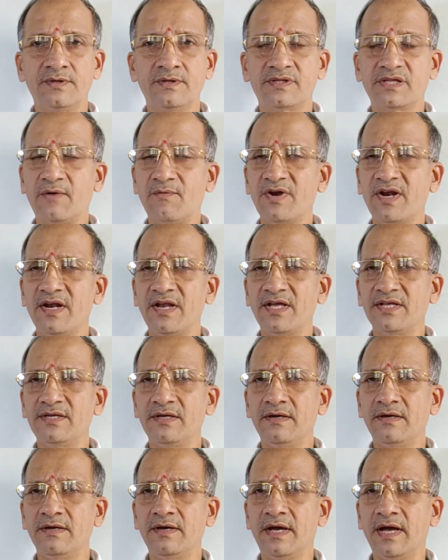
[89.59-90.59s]
several
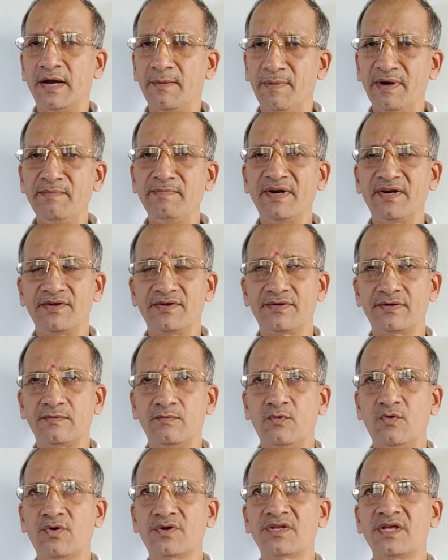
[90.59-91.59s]
amendments,
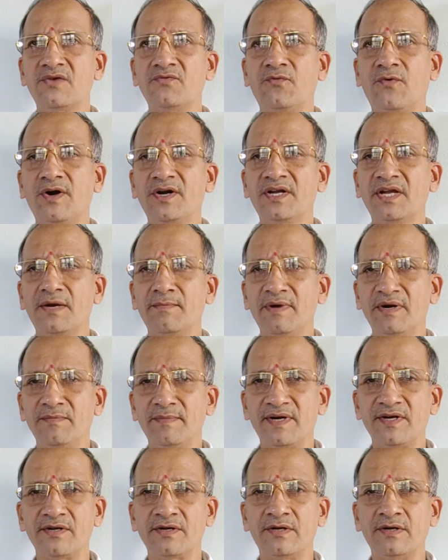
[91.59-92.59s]
more than 40
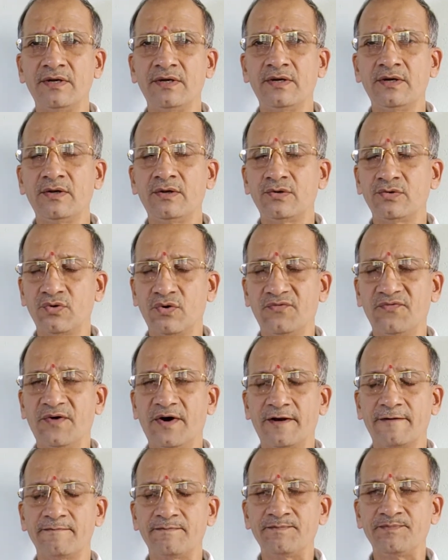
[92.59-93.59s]
amendments so
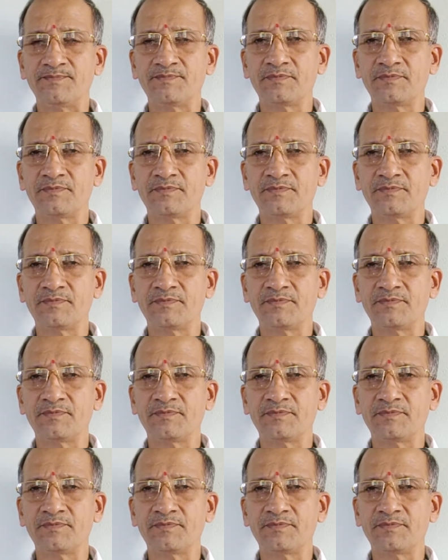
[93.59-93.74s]
far,